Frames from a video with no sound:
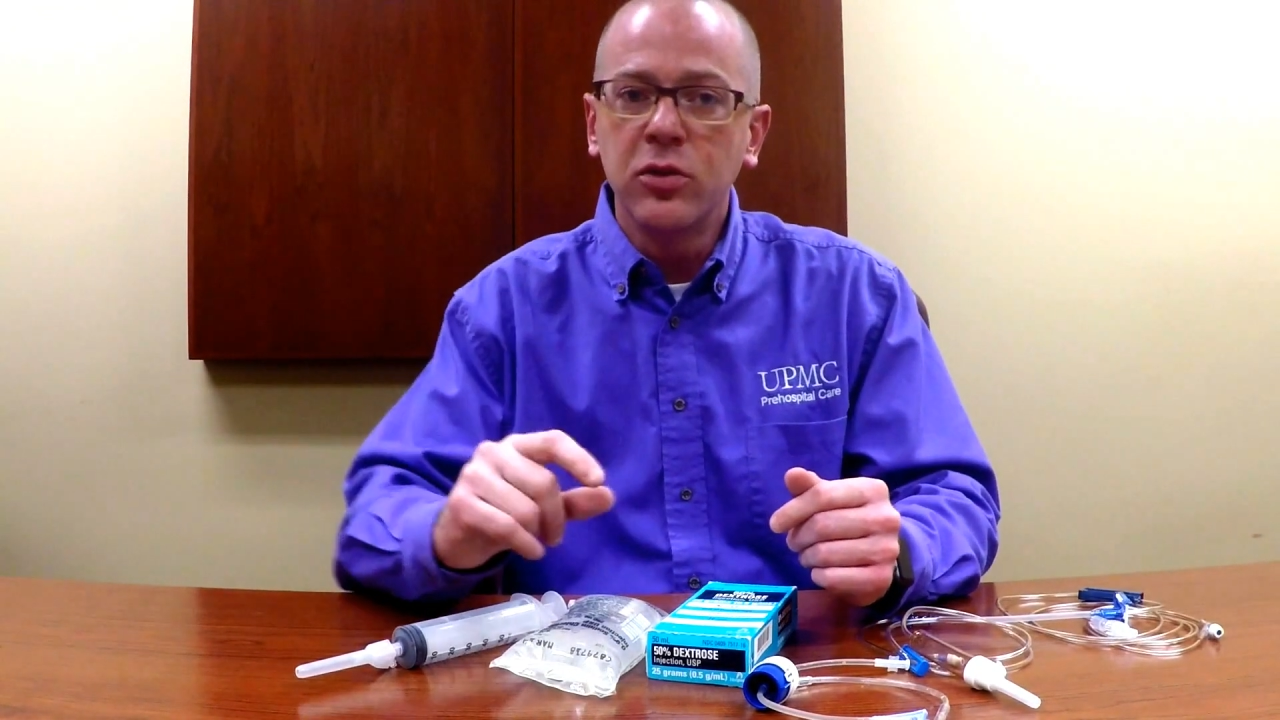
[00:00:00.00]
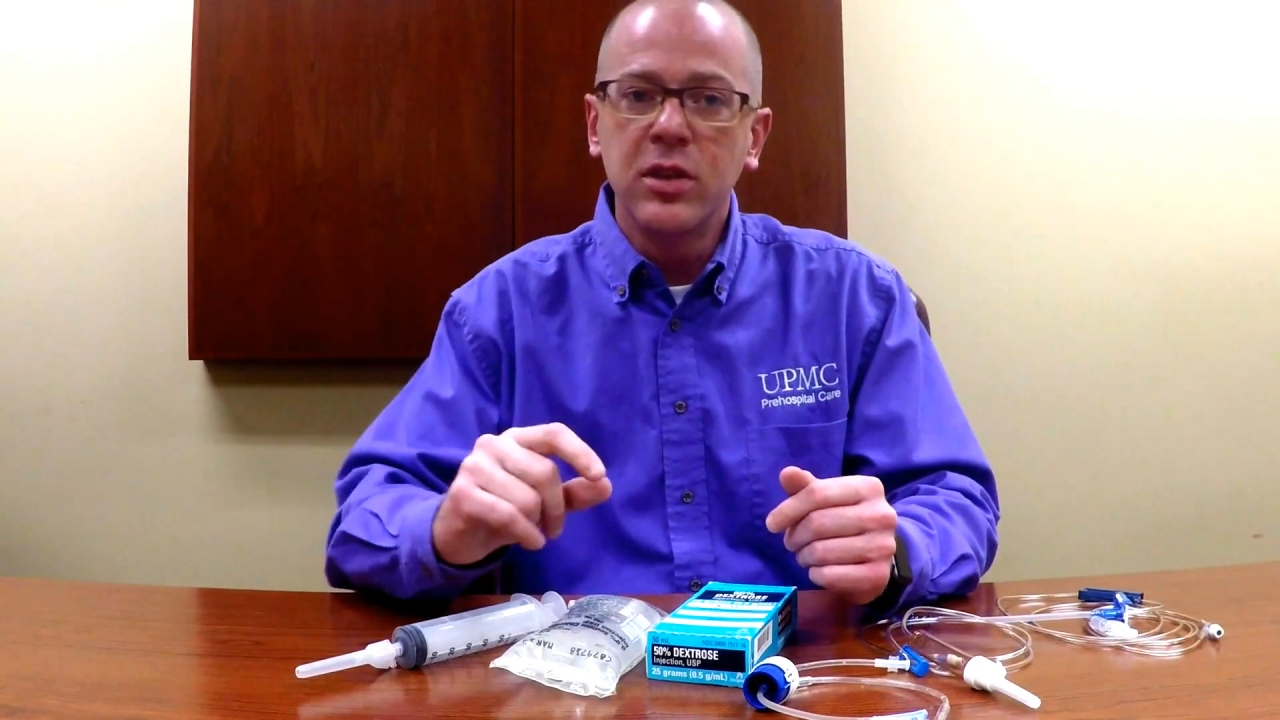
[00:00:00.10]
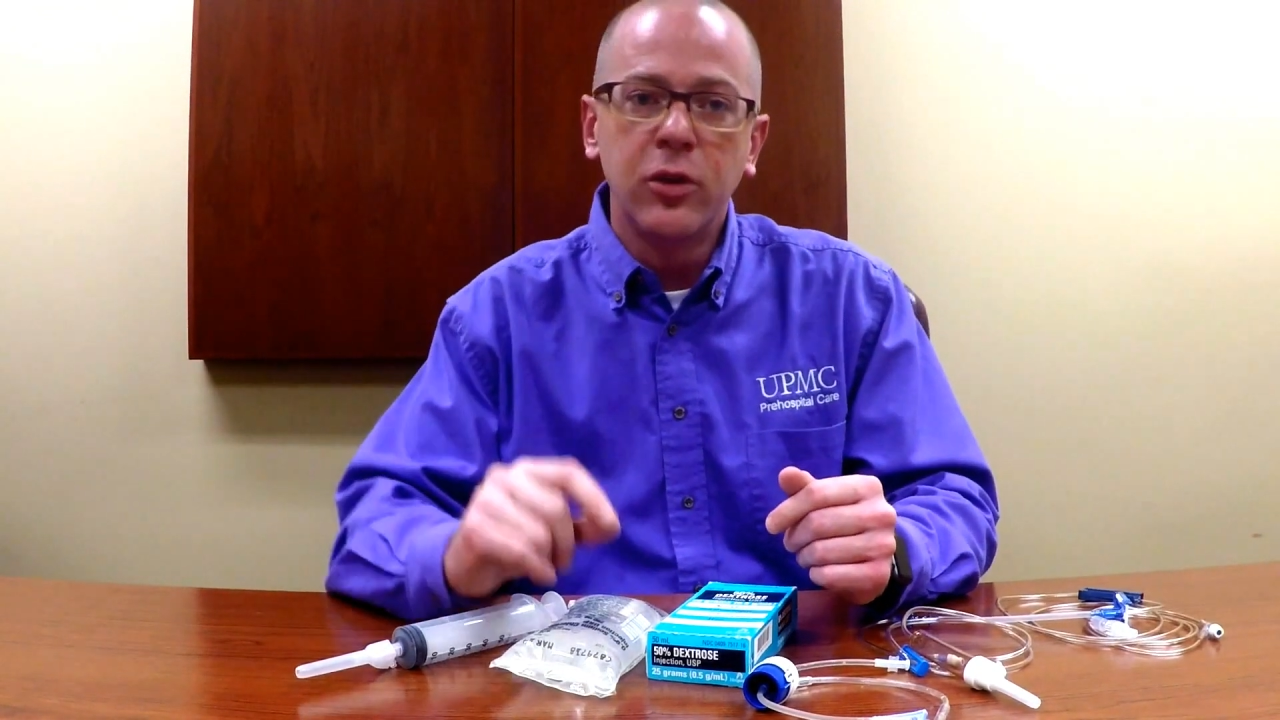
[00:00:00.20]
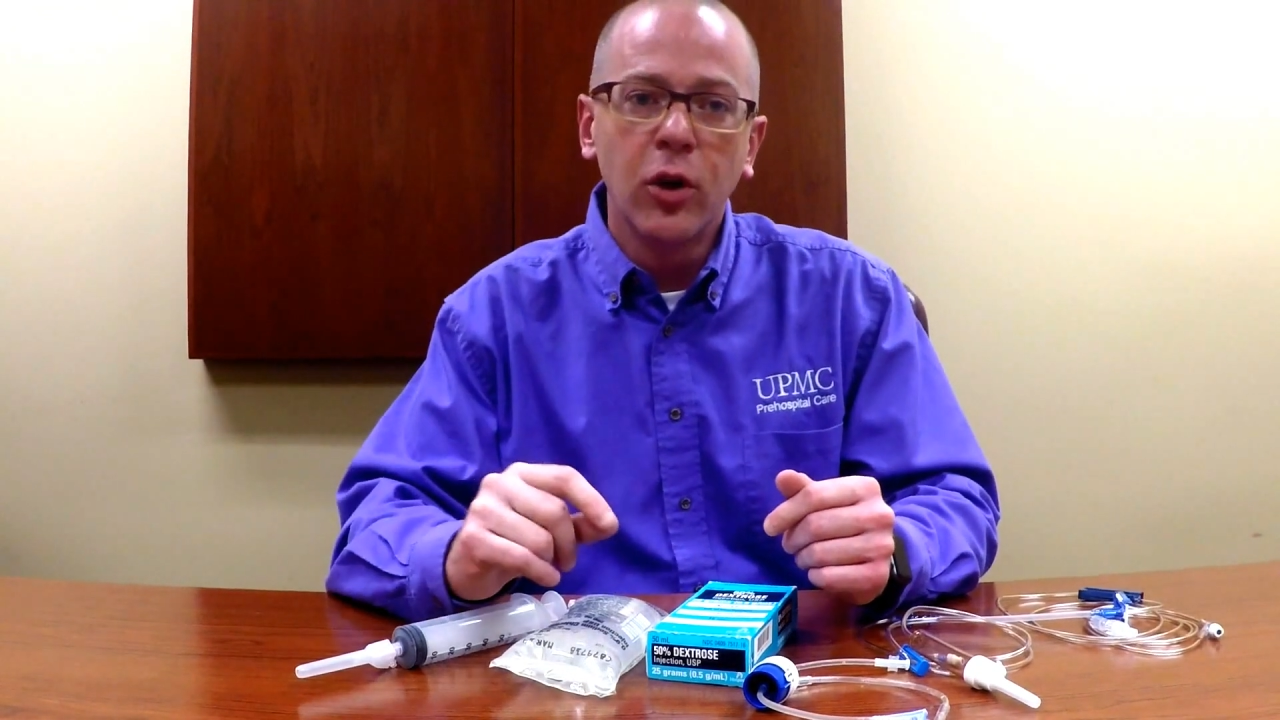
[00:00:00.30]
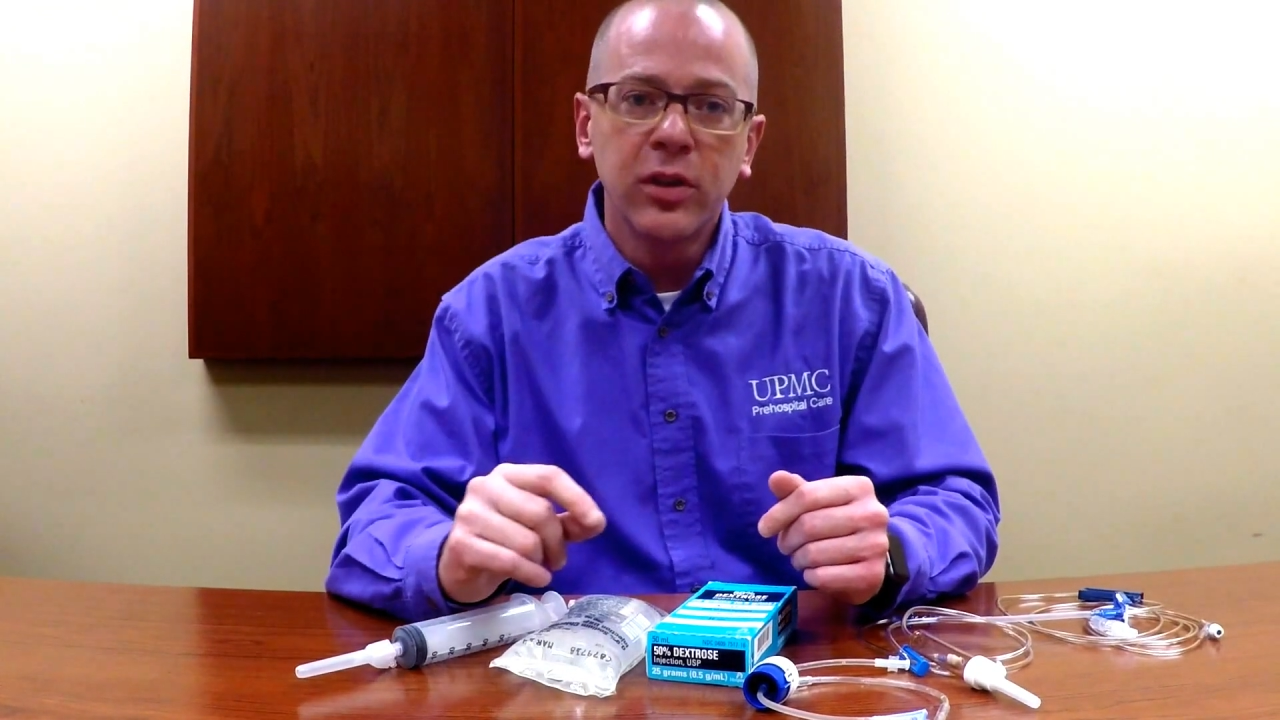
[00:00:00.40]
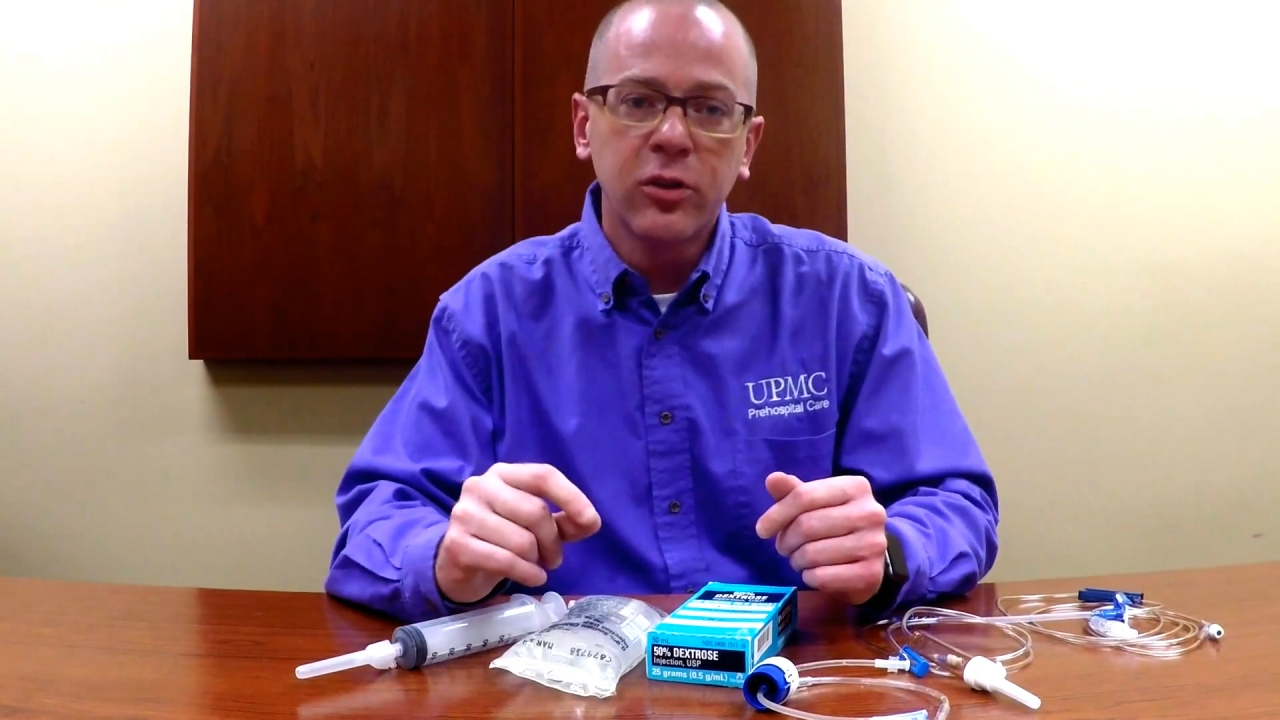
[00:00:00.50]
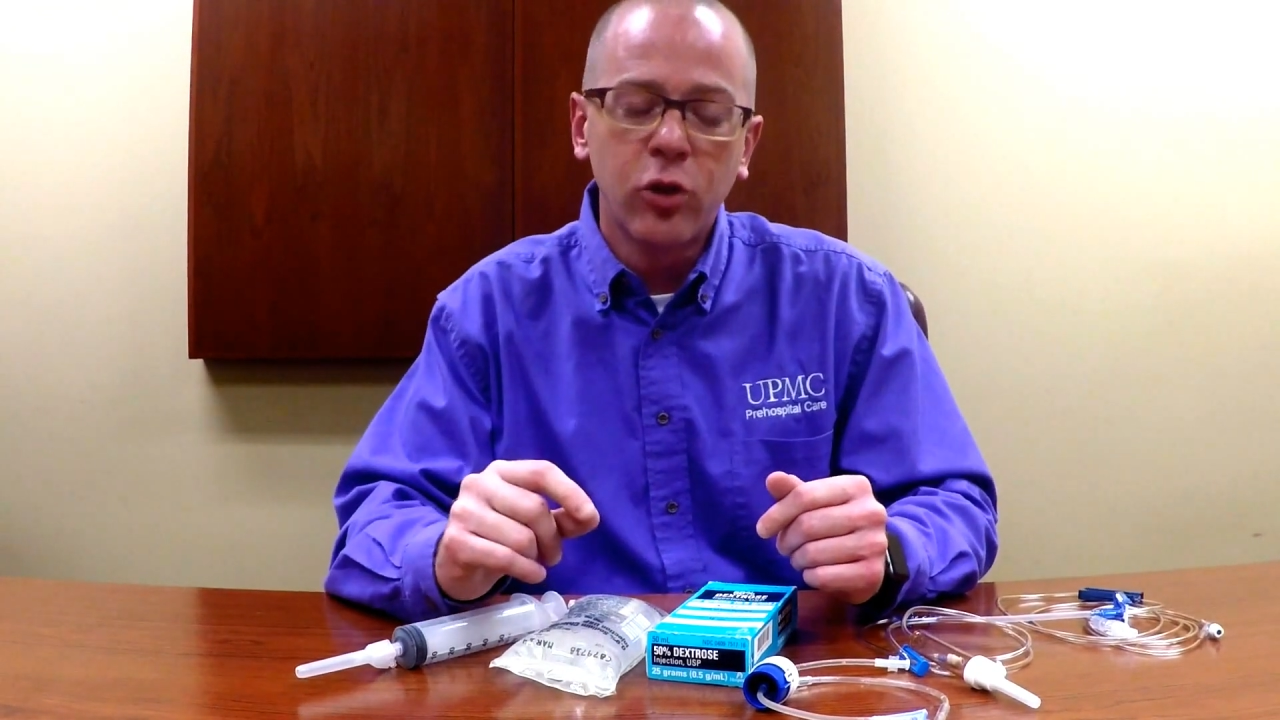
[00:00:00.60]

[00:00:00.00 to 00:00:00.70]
the dosing